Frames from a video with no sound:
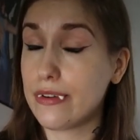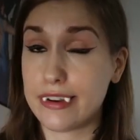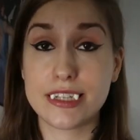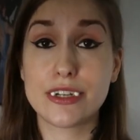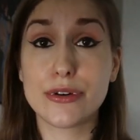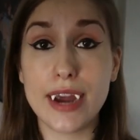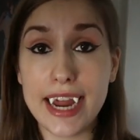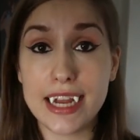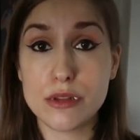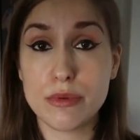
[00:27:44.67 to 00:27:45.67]
which is
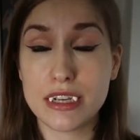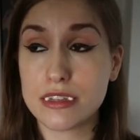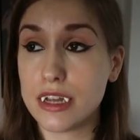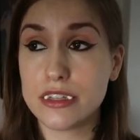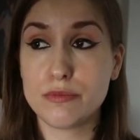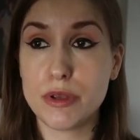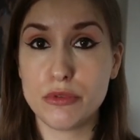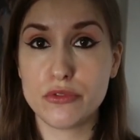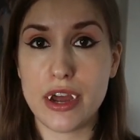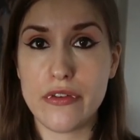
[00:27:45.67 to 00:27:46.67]
great because lots of
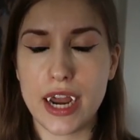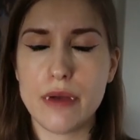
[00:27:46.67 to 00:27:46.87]
people drown there.